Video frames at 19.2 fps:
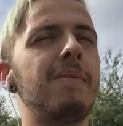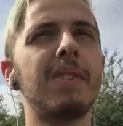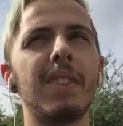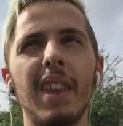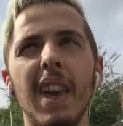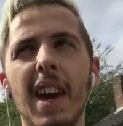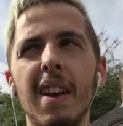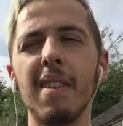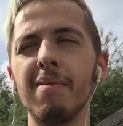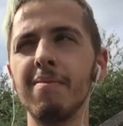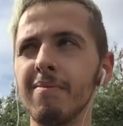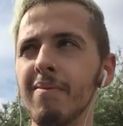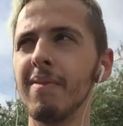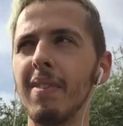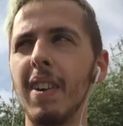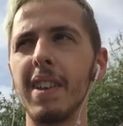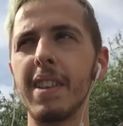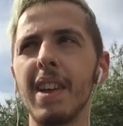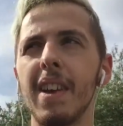yeah,
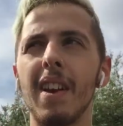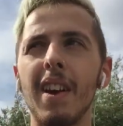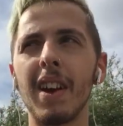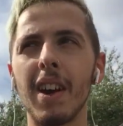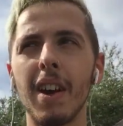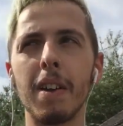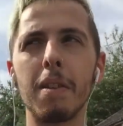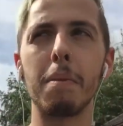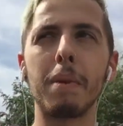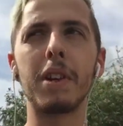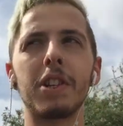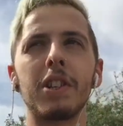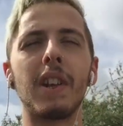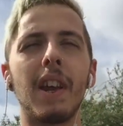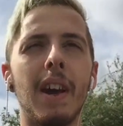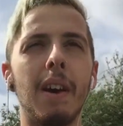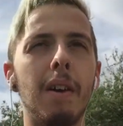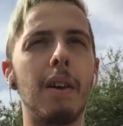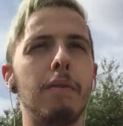I can't imagine
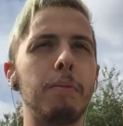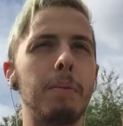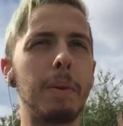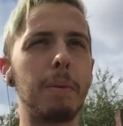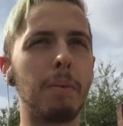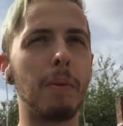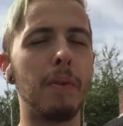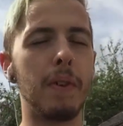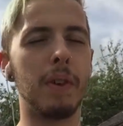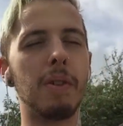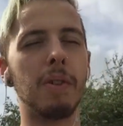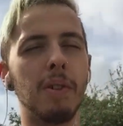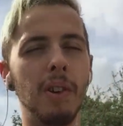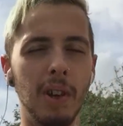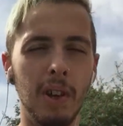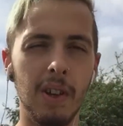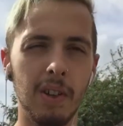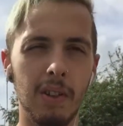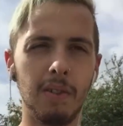how other people feel
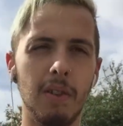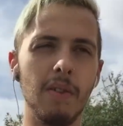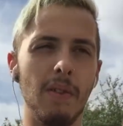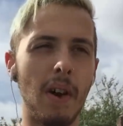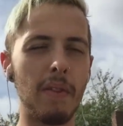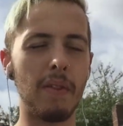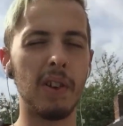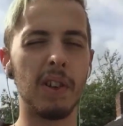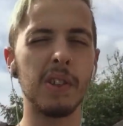with other